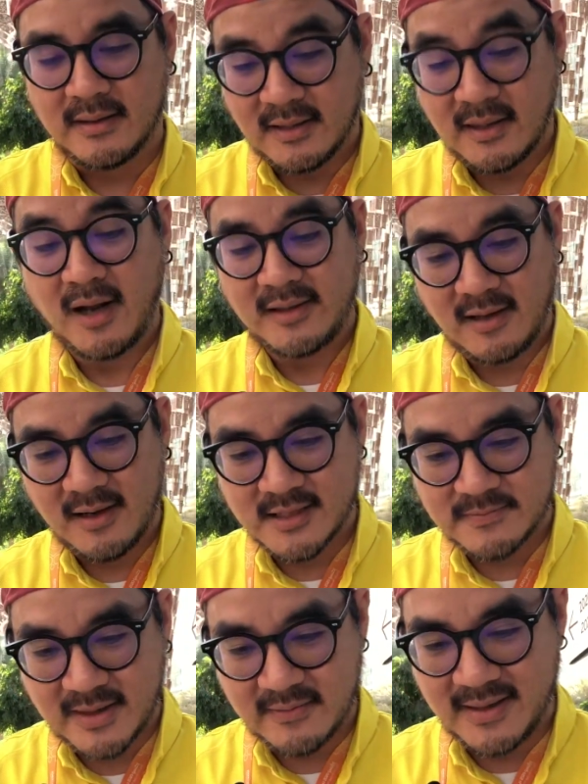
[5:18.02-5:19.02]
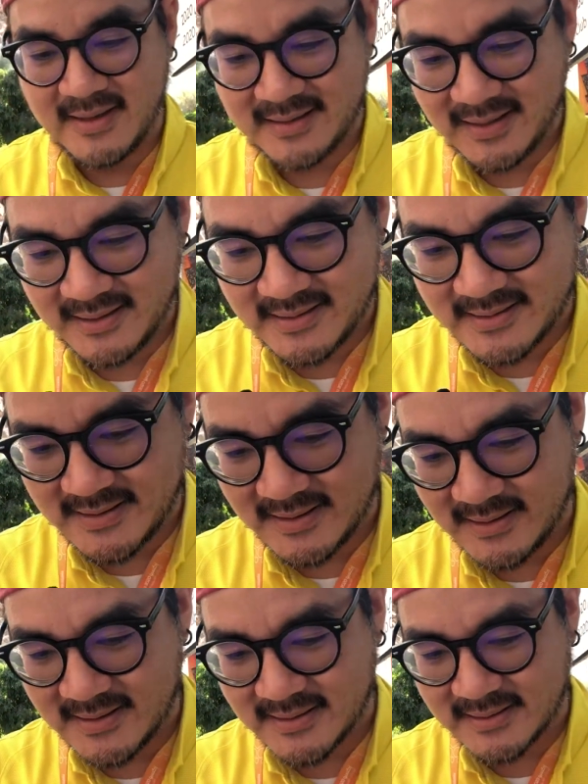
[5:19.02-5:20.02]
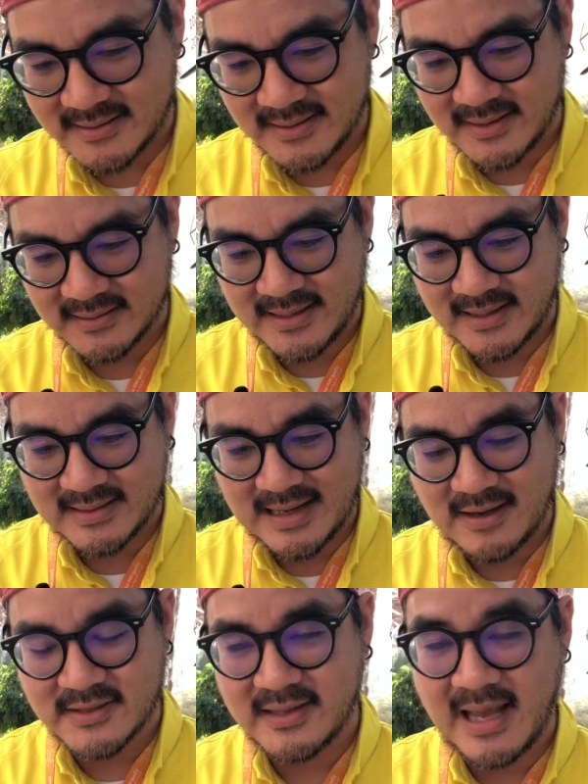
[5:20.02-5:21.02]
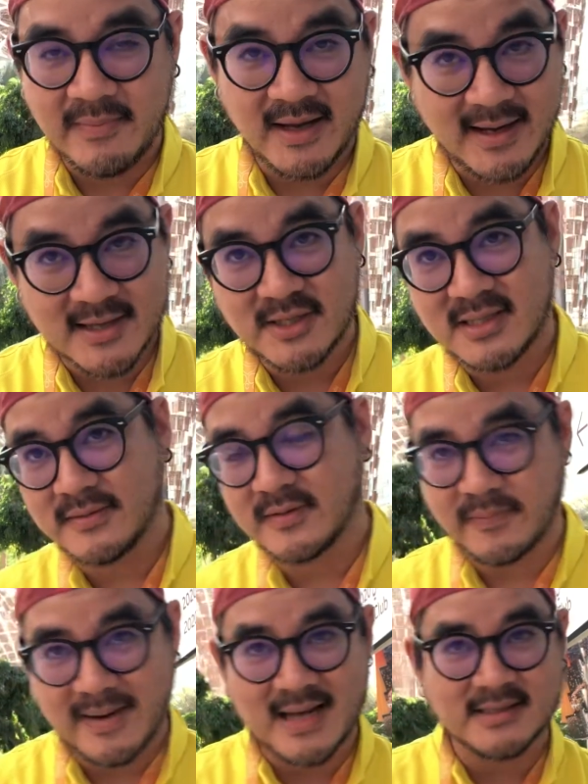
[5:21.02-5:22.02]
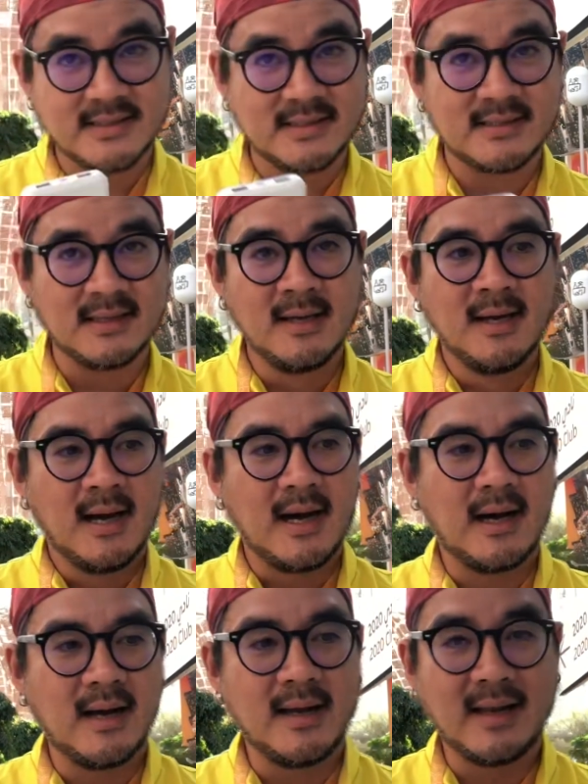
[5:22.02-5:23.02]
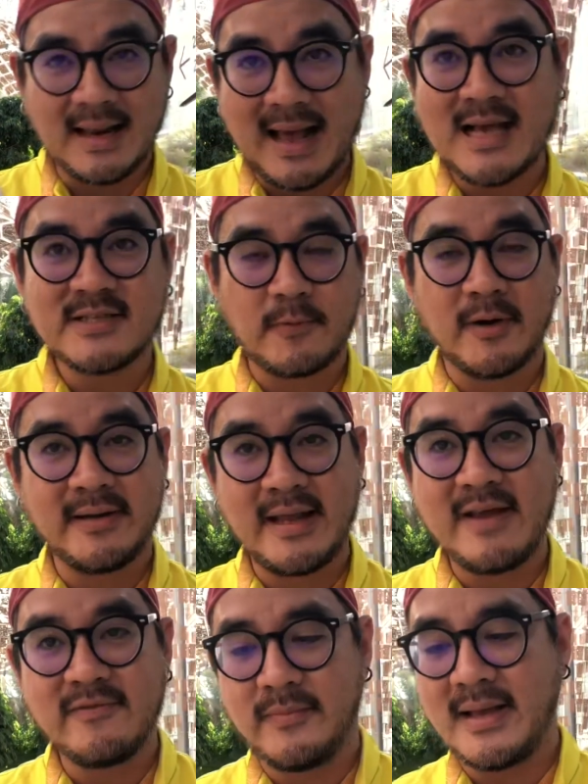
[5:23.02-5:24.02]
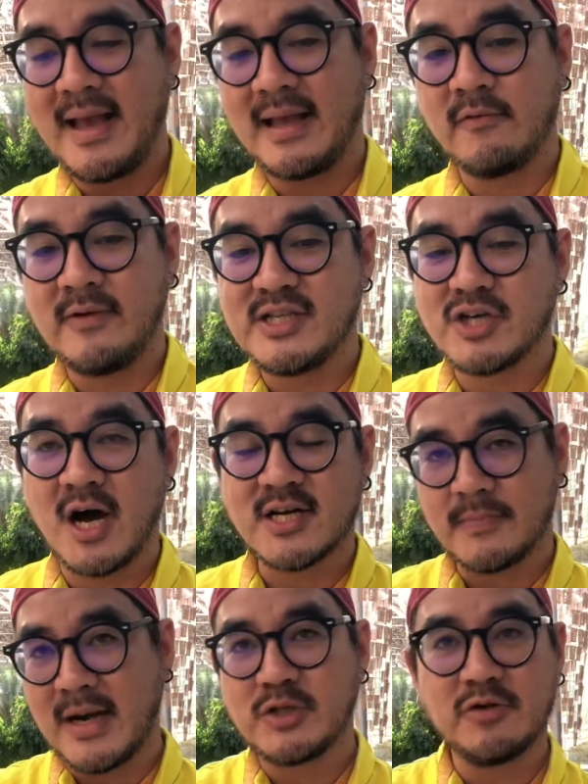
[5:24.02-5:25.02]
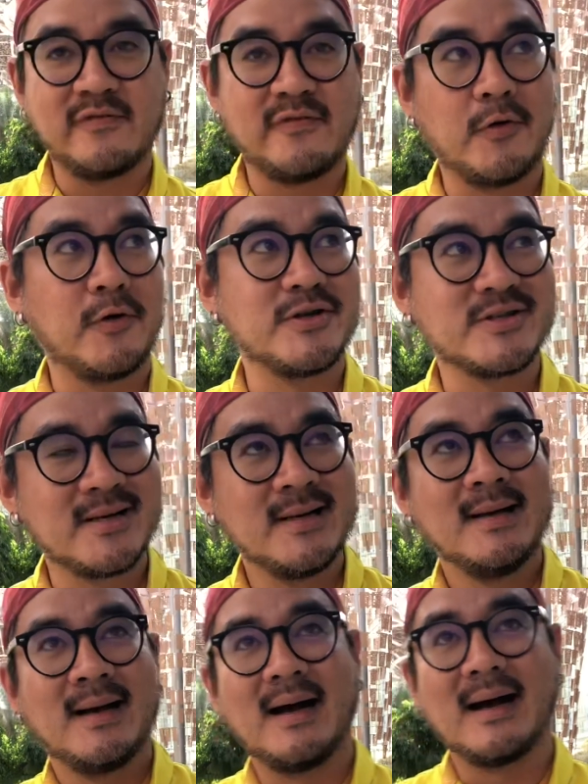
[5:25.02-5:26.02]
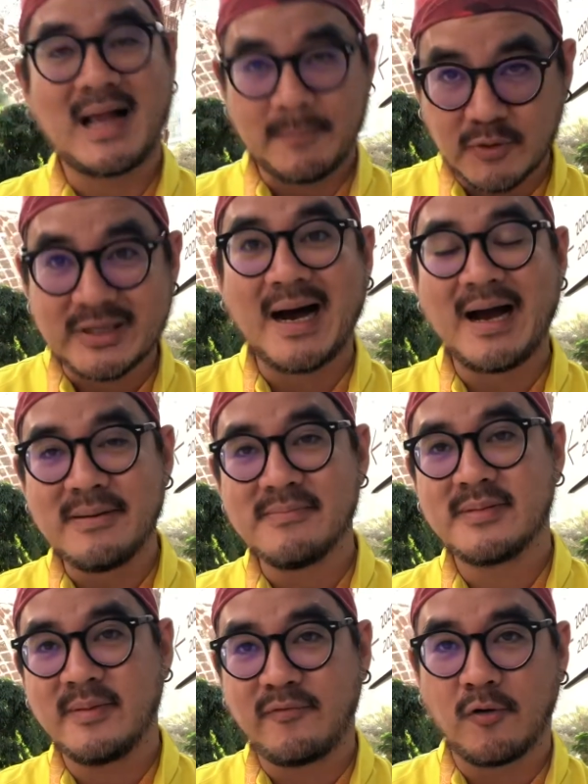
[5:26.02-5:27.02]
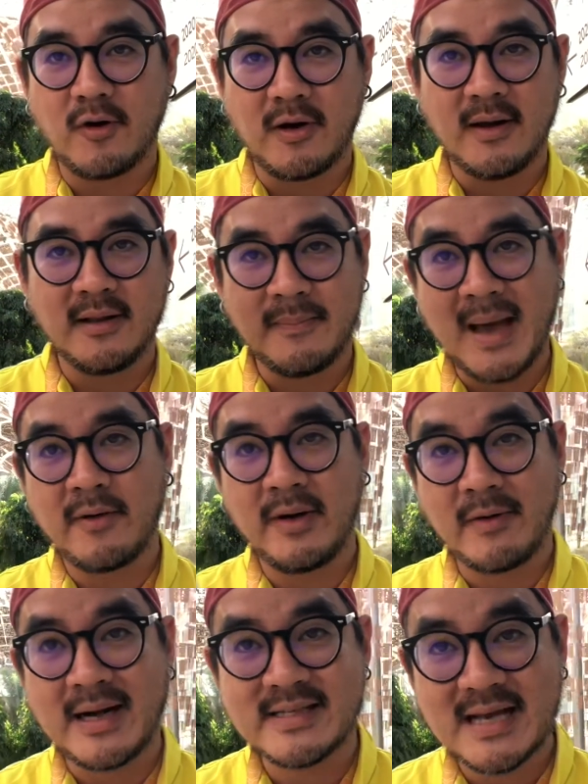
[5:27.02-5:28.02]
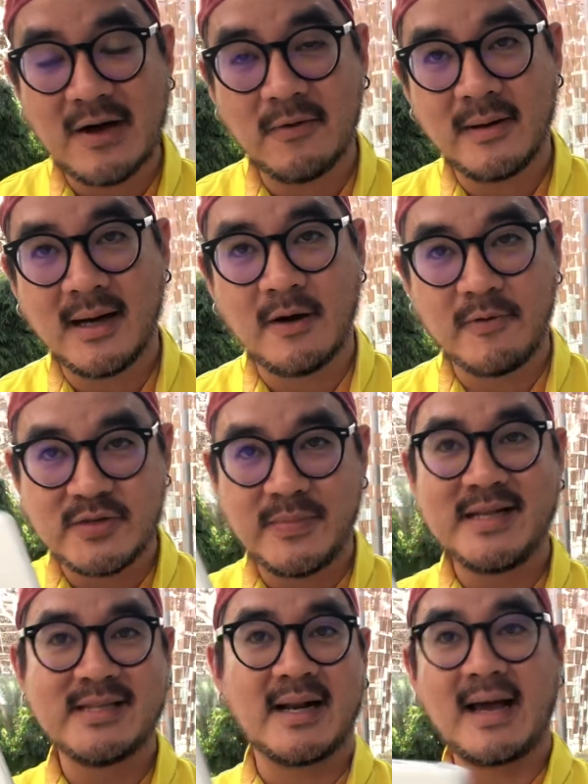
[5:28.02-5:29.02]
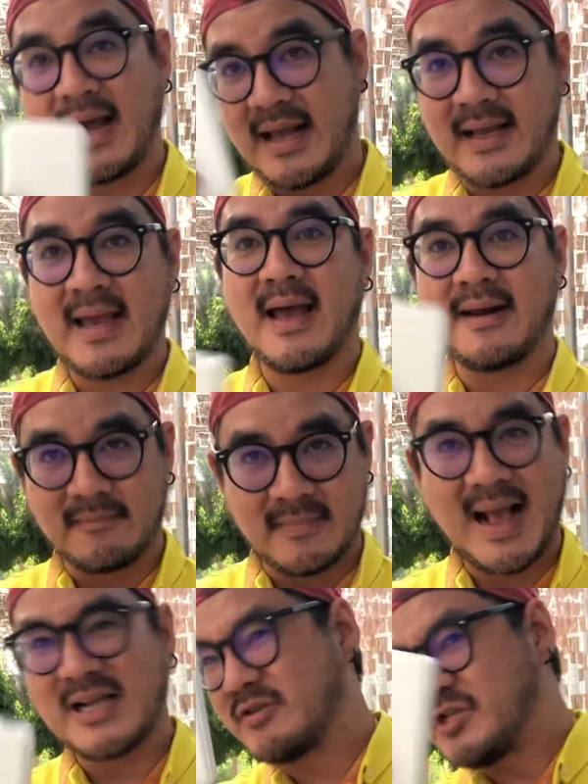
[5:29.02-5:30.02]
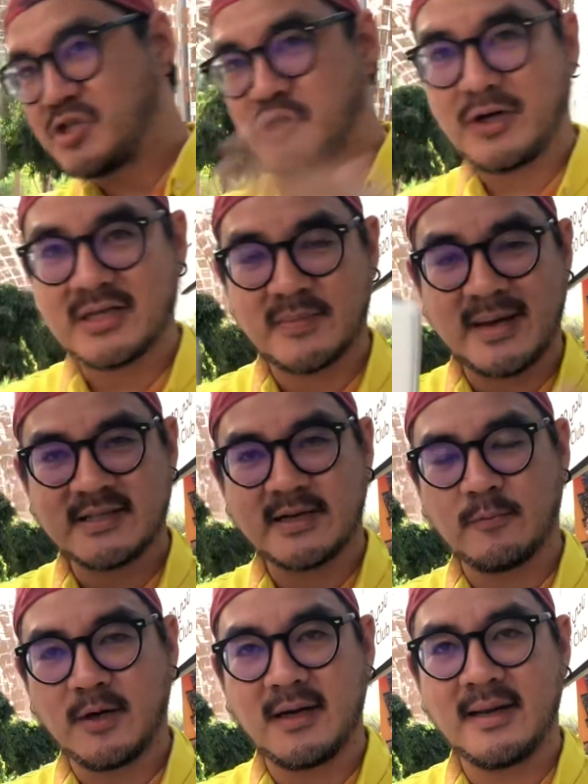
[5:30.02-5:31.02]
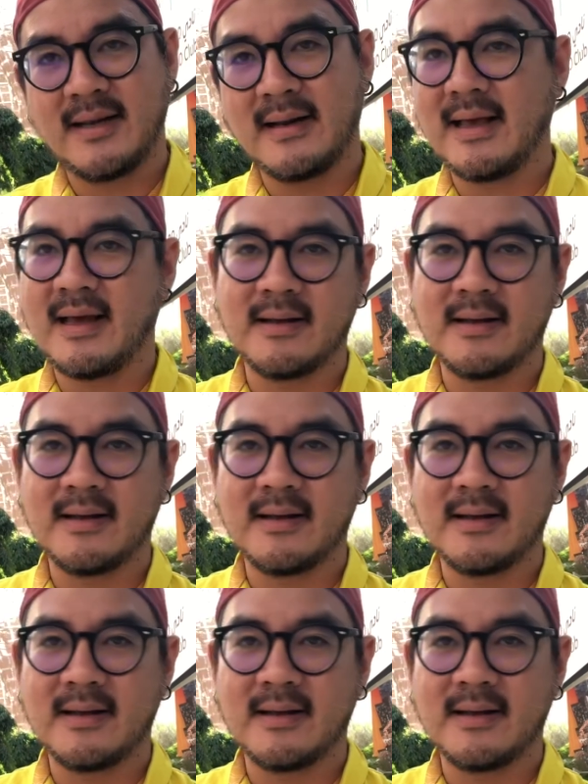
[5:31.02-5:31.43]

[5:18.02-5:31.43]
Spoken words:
not dollars, right? It's 10,000 mAh in terms of capacities. It lasts for a day for me. I can recharge my two phones a couple times before the battery runs out, which means that I can actually shoot as much as I want. And